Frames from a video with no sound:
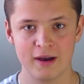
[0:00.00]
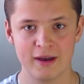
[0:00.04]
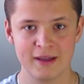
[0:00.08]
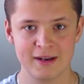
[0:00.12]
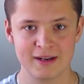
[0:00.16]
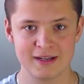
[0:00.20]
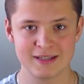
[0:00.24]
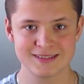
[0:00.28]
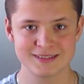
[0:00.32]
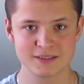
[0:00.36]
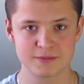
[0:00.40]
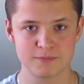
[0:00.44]
it
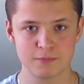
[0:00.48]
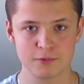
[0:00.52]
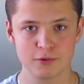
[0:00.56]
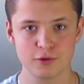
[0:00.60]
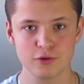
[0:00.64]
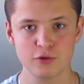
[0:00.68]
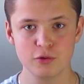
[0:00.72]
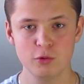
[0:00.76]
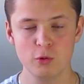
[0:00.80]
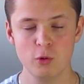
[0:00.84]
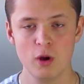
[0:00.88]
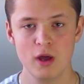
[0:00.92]
is
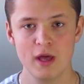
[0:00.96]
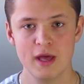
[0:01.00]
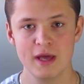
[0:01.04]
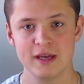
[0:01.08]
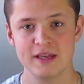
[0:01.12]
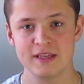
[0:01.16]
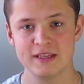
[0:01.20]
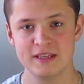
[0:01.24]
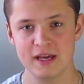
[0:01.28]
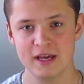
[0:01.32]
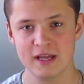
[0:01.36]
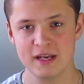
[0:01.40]
Blue
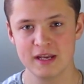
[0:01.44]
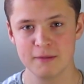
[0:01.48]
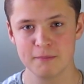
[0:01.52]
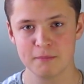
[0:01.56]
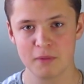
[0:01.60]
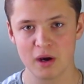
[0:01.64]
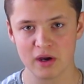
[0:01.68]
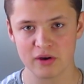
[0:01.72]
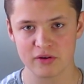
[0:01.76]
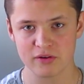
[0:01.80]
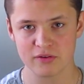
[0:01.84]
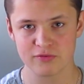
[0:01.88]
Yeti
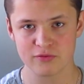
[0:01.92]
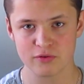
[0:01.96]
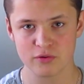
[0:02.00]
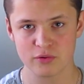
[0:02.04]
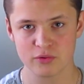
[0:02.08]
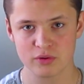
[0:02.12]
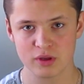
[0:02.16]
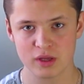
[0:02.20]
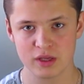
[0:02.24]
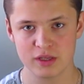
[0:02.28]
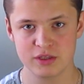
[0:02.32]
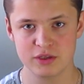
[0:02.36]

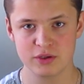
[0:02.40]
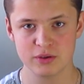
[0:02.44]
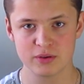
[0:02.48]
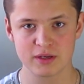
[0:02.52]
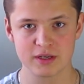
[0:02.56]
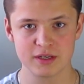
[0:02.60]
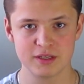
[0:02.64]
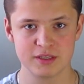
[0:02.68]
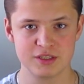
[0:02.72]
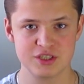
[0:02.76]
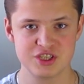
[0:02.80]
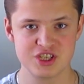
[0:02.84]
microphone, you
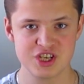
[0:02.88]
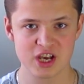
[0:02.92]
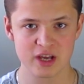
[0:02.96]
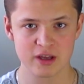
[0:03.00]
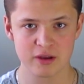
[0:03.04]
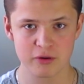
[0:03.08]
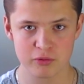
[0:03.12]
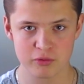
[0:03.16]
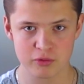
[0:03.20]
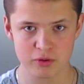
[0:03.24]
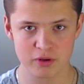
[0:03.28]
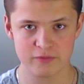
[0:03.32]
can
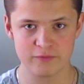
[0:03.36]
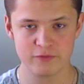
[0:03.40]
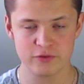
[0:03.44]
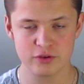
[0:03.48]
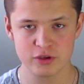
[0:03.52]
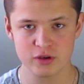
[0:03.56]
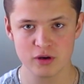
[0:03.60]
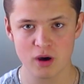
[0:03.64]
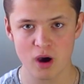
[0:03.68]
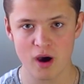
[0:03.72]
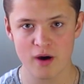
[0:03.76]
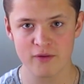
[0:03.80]
check a
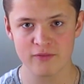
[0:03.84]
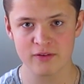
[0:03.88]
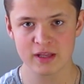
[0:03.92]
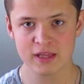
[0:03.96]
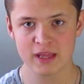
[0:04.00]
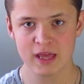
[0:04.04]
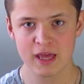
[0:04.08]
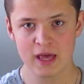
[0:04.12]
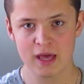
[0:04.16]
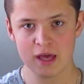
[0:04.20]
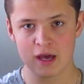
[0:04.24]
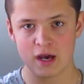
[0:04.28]
review of
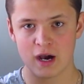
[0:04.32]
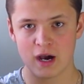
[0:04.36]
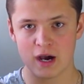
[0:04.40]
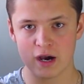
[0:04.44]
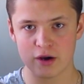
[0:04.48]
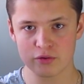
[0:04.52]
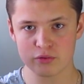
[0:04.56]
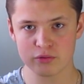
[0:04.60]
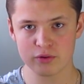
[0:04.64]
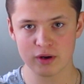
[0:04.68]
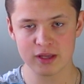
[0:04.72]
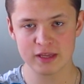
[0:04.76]
it
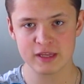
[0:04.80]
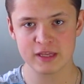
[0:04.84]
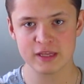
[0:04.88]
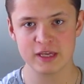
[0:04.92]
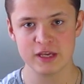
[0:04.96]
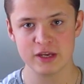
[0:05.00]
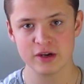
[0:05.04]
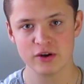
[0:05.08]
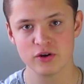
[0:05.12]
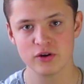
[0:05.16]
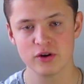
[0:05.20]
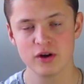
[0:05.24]
right
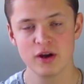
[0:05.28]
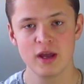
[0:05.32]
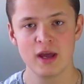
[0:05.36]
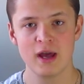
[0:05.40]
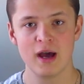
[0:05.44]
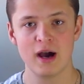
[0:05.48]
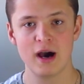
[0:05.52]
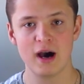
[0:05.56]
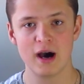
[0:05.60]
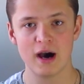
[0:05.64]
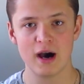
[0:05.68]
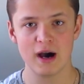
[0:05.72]
here
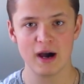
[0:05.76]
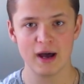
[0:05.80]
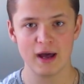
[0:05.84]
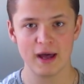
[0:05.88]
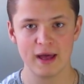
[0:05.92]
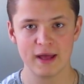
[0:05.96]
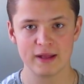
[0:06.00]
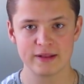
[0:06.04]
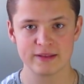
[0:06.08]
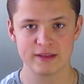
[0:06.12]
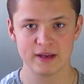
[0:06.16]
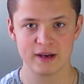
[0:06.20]

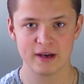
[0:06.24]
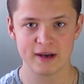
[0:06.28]
and